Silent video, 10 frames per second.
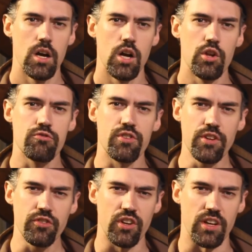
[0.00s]

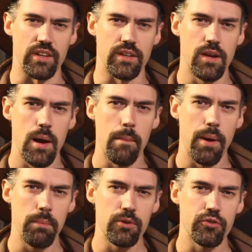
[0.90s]
Traditionally,
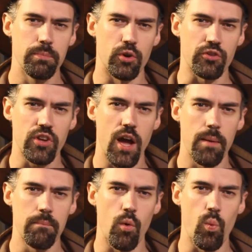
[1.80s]
published books
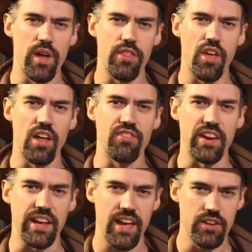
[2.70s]
come with a
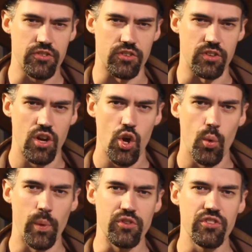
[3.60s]
dedication,
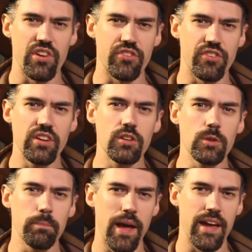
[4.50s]
which is a single
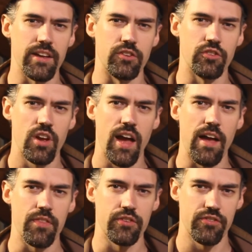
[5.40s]
page at
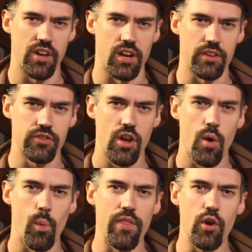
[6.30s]
the start
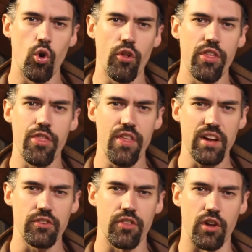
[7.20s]
where the author
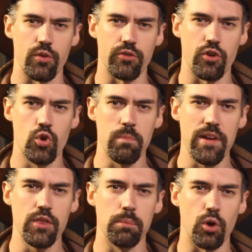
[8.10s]
thanks those who made
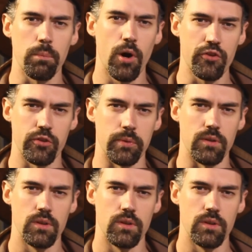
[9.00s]
the book possible.